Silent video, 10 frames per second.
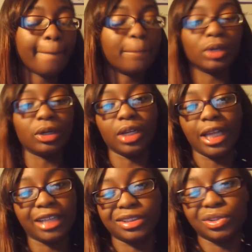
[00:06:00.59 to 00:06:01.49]
What all
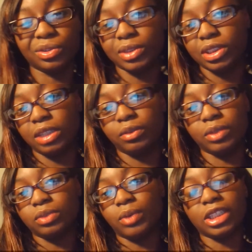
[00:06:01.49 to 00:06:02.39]
I had to do really
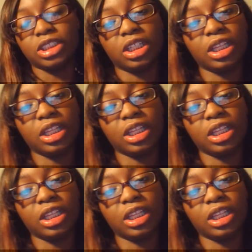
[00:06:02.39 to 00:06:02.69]
was wash her